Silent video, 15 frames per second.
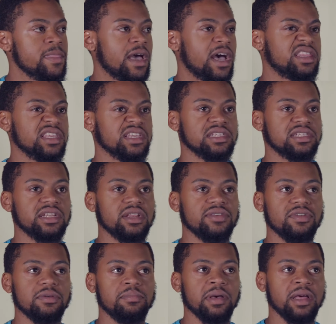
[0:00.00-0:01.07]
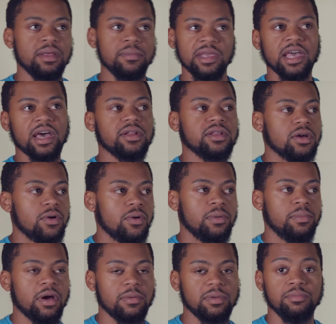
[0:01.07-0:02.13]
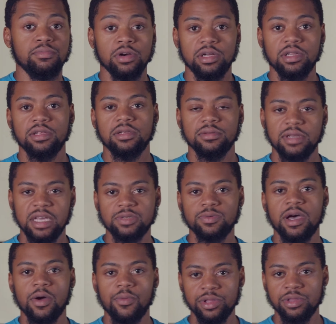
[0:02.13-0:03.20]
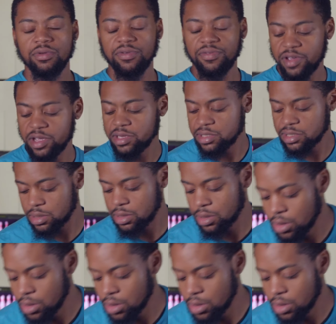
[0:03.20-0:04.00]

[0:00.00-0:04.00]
I think instead of it bailing me out and going probably Brooklyn, that's why I went through the face.